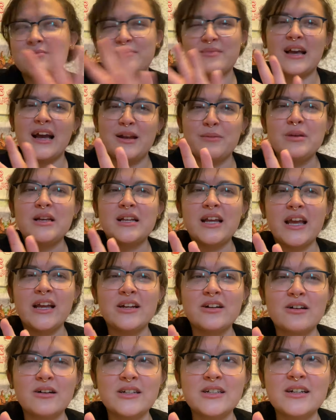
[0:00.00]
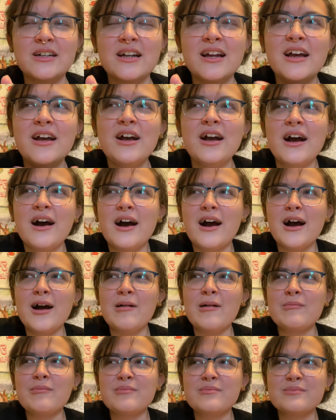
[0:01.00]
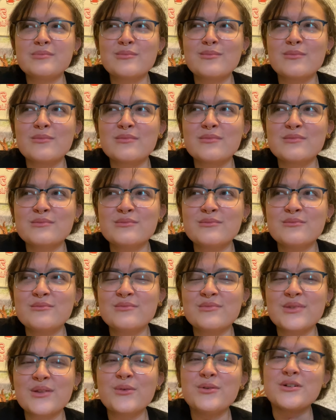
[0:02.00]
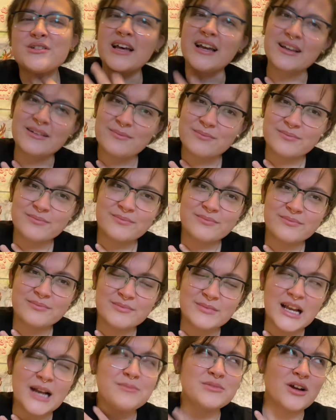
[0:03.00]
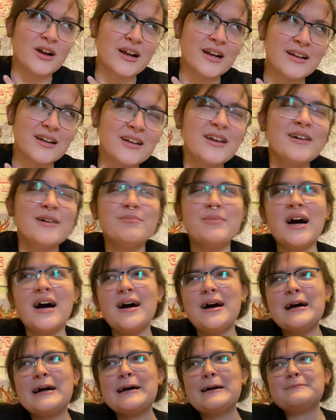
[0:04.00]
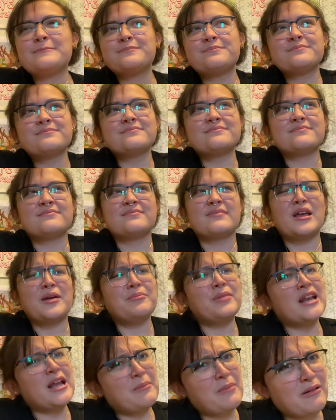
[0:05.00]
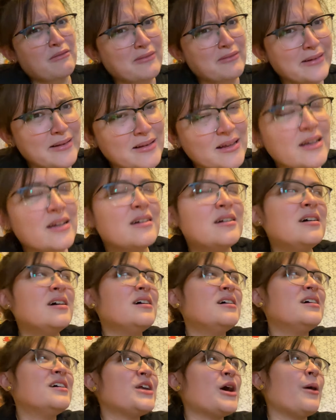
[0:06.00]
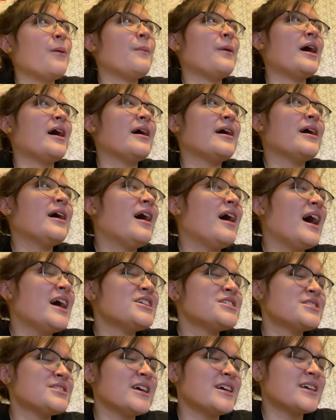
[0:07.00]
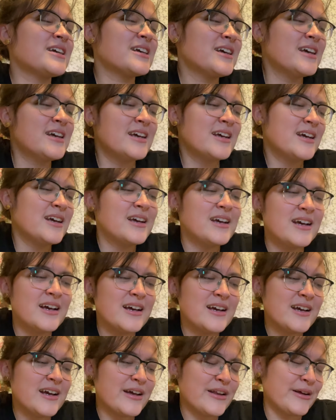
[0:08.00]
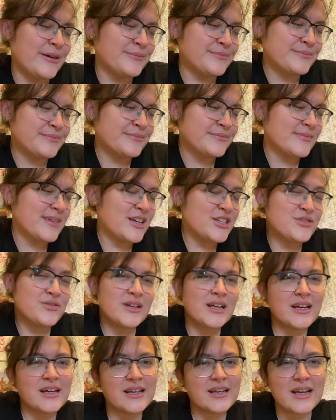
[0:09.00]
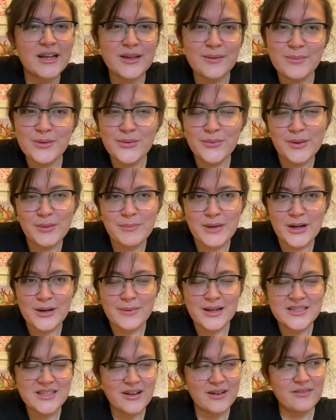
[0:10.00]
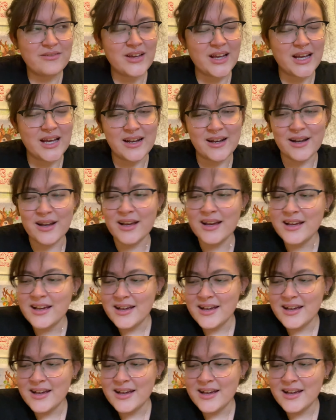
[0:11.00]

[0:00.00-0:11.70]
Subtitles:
kind of being a hater on her. Which, like, I'm sorry, but am I really? No, but I just, like, I don't know, I just feel like I could be doing better myself, and